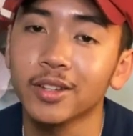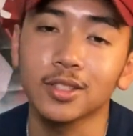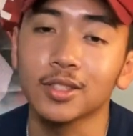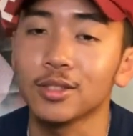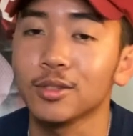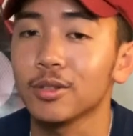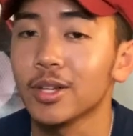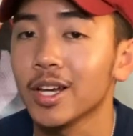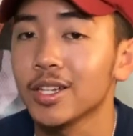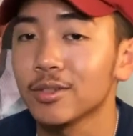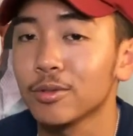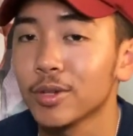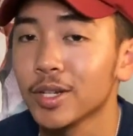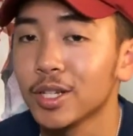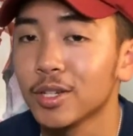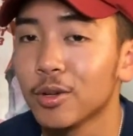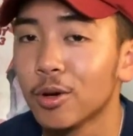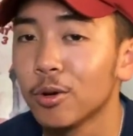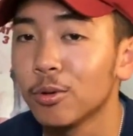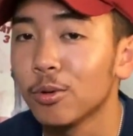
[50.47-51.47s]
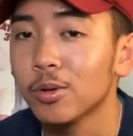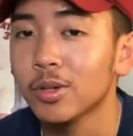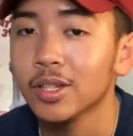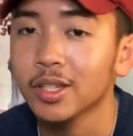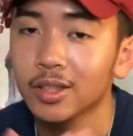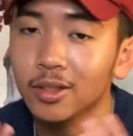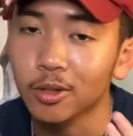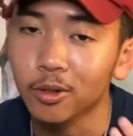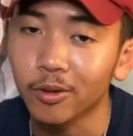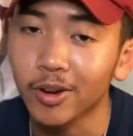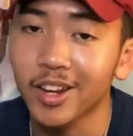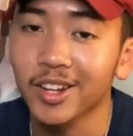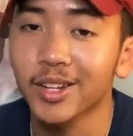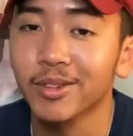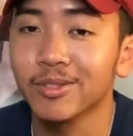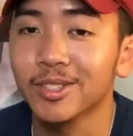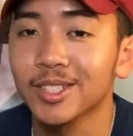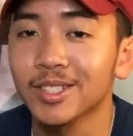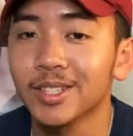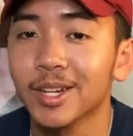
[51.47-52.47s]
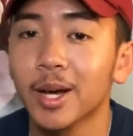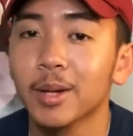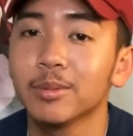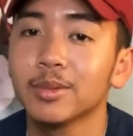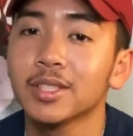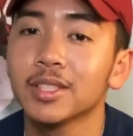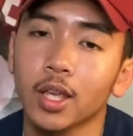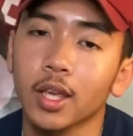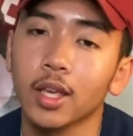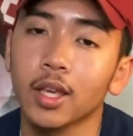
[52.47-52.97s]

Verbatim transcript: because you guys already know the grind never stops